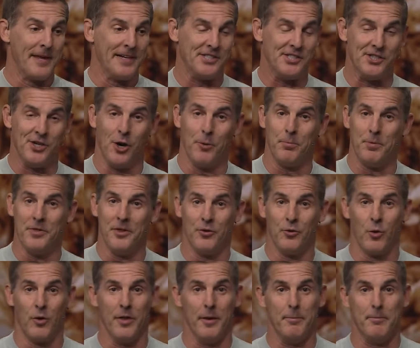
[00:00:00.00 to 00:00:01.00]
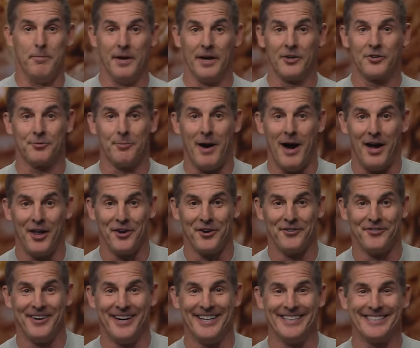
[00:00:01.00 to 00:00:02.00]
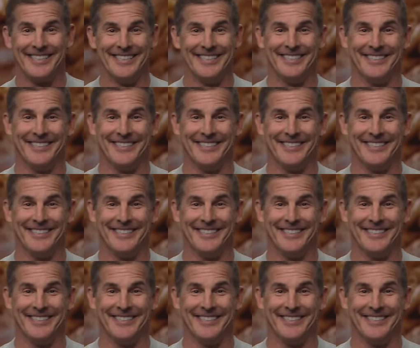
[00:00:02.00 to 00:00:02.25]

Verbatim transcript: she opened the door with a big smile on her face and